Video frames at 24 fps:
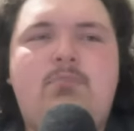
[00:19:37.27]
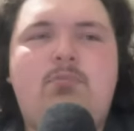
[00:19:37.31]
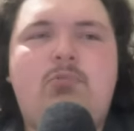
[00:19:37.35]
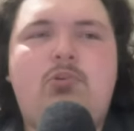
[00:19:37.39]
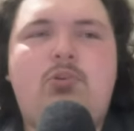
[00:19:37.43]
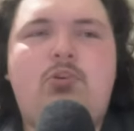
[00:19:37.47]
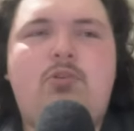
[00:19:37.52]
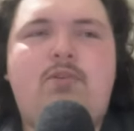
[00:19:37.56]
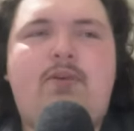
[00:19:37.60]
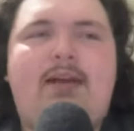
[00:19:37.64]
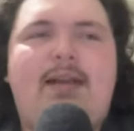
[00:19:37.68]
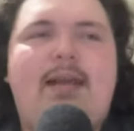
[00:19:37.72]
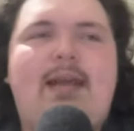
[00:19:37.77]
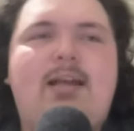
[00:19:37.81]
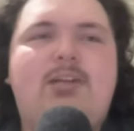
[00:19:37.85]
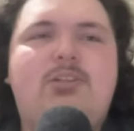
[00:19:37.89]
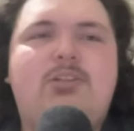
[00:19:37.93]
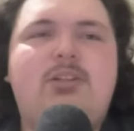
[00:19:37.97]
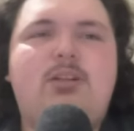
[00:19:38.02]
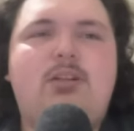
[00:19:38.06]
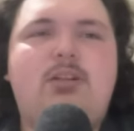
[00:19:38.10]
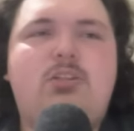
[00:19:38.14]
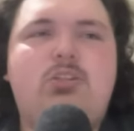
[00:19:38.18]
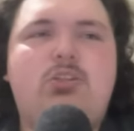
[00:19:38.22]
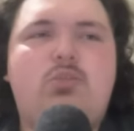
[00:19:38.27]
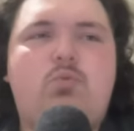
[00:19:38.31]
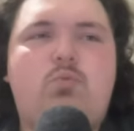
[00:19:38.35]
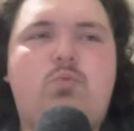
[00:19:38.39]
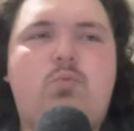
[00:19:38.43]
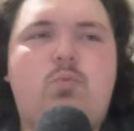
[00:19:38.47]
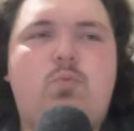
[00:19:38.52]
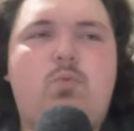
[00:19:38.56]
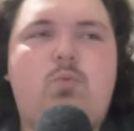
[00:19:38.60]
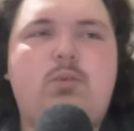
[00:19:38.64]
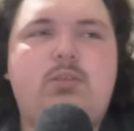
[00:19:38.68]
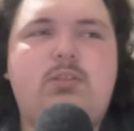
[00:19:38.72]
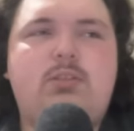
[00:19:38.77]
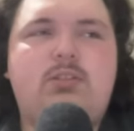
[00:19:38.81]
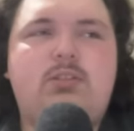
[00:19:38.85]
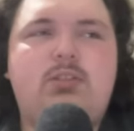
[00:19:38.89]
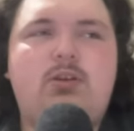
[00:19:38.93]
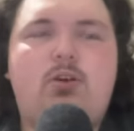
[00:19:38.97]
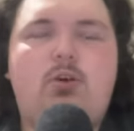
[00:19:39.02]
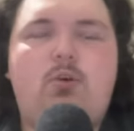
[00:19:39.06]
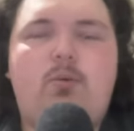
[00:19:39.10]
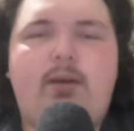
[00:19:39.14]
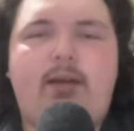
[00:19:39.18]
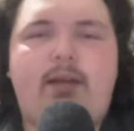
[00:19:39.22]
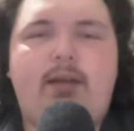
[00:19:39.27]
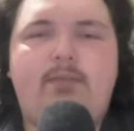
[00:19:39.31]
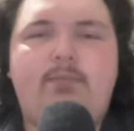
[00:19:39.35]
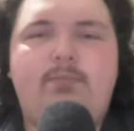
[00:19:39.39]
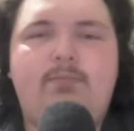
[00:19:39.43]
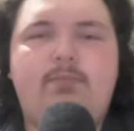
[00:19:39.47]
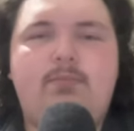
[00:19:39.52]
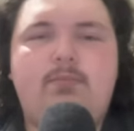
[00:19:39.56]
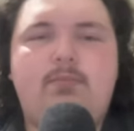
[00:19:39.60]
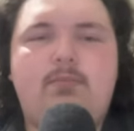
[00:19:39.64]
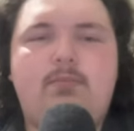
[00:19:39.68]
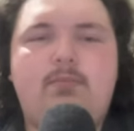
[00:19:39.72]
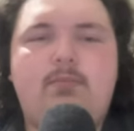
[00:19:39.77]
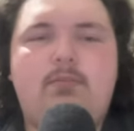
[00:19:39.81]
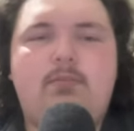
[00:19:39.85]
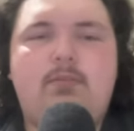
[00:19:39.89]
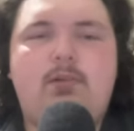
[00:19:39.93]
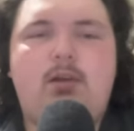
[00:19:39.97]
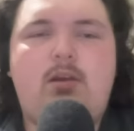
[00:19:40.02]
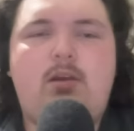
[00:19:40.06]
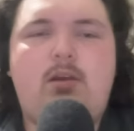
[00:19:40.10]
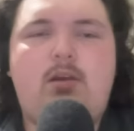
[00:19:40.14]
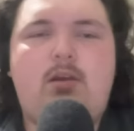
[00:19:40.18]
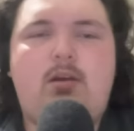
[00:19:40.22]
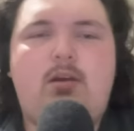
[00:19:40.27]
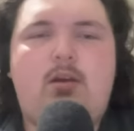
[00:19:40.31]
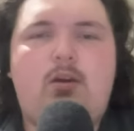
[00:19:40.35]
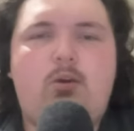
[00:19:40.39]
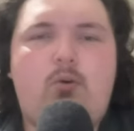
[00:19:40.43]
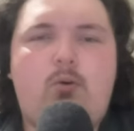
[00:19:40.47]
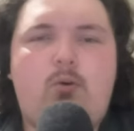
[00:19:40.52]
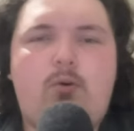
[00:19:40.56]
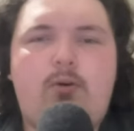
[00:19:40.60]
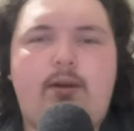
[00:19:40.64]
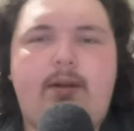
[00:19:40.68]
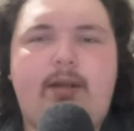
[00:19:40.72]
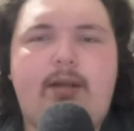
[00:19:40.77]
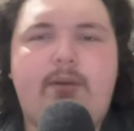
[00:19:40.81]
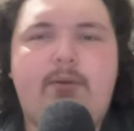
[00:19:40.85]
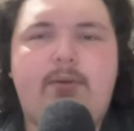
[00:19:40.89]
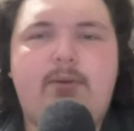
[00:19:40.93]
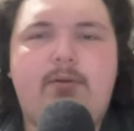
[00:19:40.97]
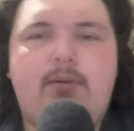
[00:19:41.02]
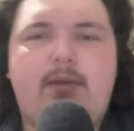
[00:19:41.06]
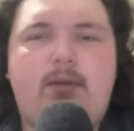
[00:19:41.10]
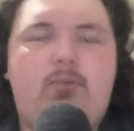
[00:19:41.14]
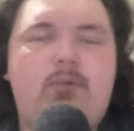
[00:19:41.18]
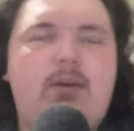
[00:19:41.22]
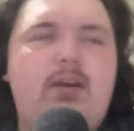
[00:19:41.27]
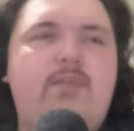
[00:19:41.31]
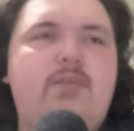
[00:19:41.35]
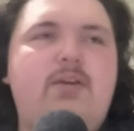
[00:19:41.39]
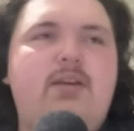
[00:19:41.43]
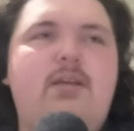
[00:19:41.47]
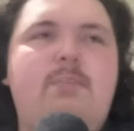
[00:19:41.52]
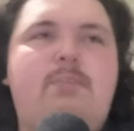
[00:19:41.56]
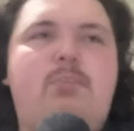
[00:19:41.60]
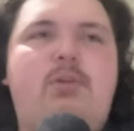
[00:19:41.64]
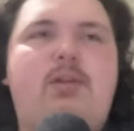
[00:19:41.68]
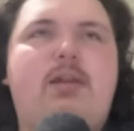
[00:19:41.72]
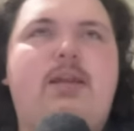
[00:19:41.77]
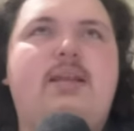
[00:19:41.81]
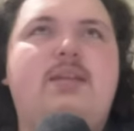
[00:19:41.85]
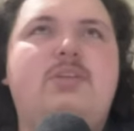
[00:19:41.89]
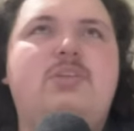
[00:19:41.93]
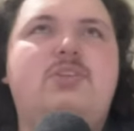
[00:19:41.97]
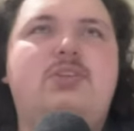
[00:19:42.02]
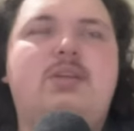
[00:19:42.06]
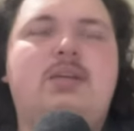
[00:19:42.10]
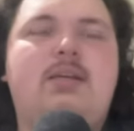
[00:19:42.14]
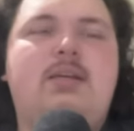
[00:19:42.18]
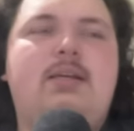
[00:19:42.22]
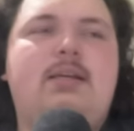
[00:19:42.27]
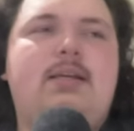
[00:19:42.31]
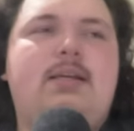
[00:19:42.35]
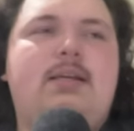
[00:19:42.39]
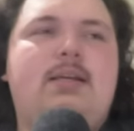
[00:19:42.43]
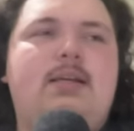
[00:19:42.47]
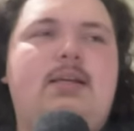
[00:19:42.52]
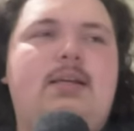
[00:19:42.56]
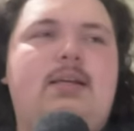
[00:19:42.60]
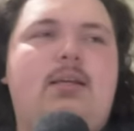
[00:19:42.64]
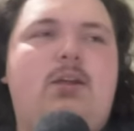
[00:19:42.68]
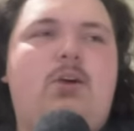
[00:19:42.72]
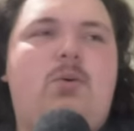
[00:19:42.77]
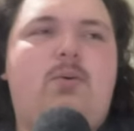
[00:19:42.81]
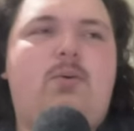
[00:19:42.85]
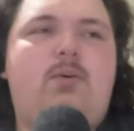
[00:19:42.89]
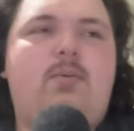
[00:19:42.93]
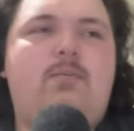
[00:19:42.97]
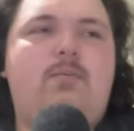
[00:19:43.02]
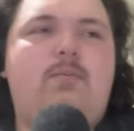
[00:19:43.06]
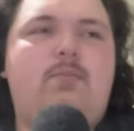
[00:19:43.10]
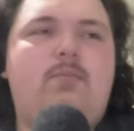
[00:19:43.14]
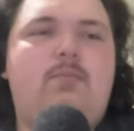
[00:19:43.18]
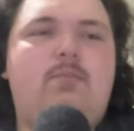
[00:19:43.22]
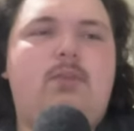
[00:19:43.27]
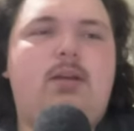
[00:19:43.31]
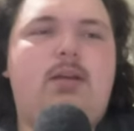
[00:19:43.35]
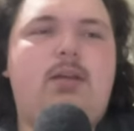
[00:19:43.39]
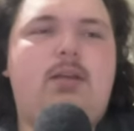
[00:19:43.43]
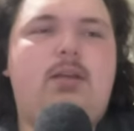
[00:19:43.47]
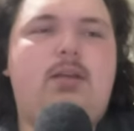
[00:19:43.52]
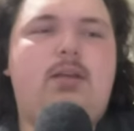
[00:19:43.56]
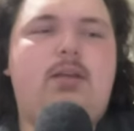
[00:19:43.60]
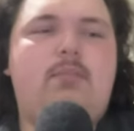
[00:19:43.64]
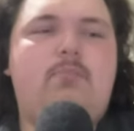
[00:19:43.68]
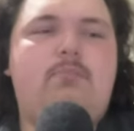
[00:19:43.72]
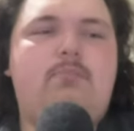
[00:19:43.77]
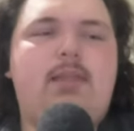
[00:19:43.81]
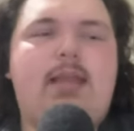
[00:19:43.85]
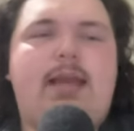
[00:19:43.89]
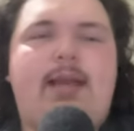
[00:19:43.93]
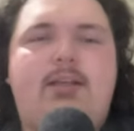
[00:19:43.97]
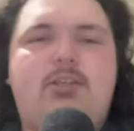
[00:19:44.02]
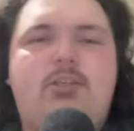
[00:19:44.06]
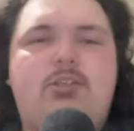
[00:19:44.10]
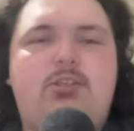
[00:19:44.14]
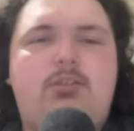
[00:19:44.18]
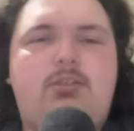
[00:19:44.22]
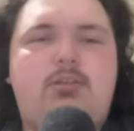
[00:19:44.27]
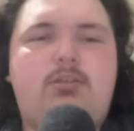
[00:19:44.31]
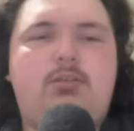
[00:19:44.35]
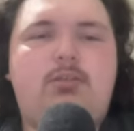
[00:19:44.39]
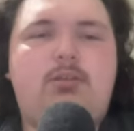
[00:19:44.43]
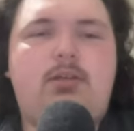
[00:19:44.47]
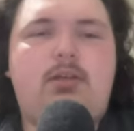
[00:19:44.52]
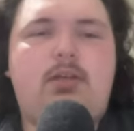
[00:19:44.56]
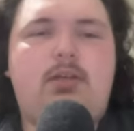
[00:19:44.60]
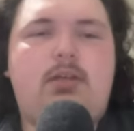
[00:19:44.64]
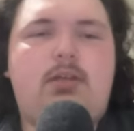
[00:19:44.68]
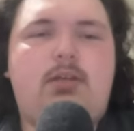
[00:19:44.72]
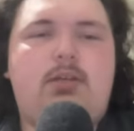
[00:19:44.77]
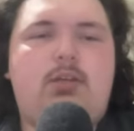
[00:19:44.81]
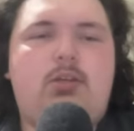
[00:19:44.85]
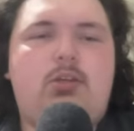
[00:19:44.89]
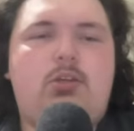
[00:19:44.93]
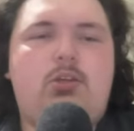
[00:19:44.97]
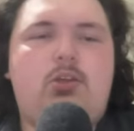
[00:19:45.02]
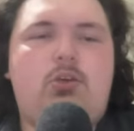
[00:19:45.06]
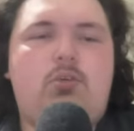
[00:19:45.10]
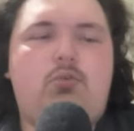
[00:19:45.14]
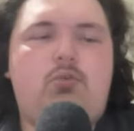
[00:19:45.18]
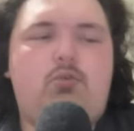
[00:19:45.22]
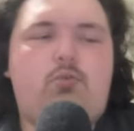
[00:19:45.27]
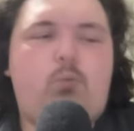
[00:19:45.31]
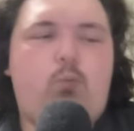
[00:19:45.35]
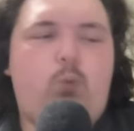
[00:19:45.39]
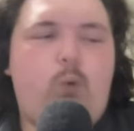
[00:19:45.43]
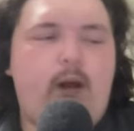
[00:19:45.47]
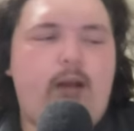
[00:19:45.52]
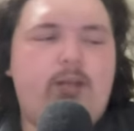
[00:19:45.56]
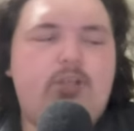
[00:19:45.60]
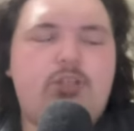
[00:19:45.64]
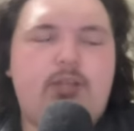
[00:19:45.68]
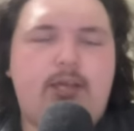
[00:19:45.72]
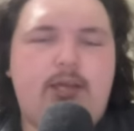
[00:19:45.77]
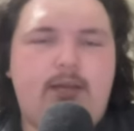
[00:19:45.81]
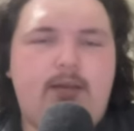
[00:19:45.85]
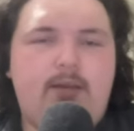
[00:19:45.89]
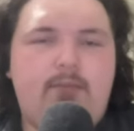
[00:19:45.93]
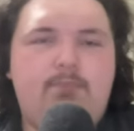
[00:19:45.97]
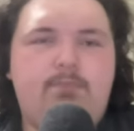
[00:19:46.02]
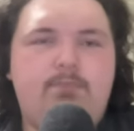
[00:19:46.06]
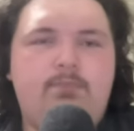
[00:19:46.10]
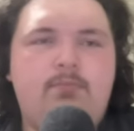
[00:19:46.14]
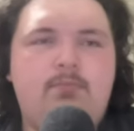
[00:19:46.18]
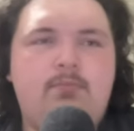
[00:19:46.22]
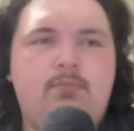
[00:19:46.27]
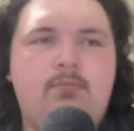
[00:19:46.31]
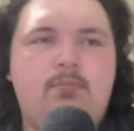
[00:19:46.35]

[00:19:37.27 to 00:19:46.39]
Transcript: You've got to actually just zero in on Gordon Hayward. Like whenever he plays, you know, next, you know, watch him